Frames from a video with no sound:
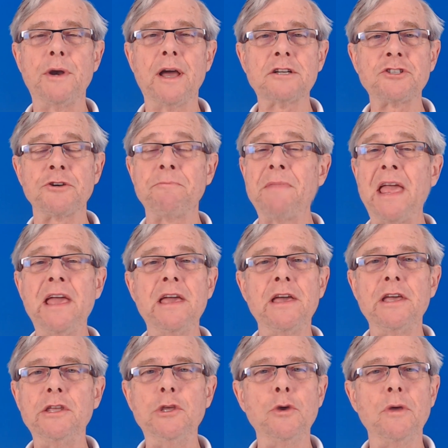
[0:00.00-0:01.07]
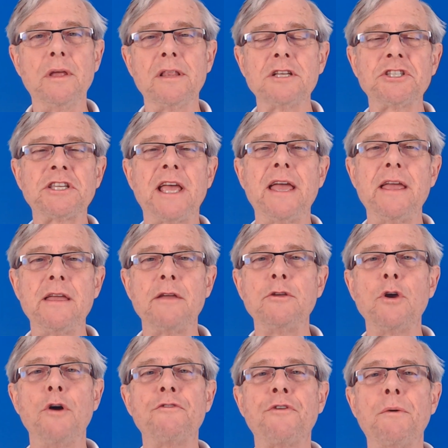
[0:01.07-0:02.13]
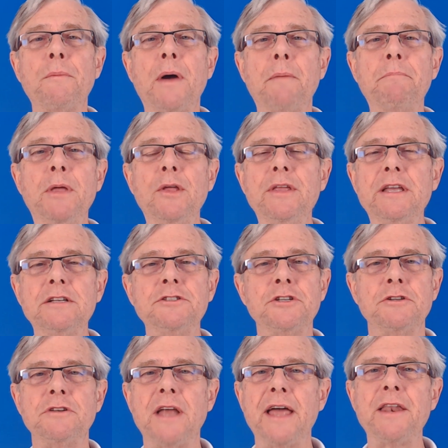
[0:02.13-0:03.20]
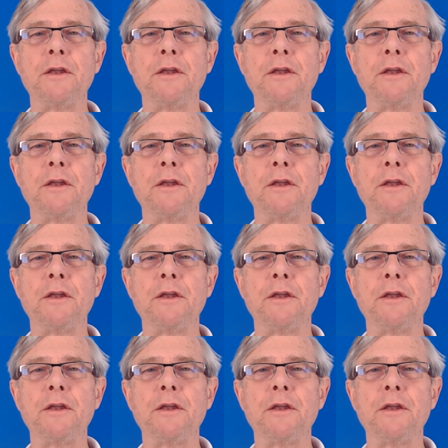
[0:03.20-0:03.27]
reduction, let's say you go from 1 million to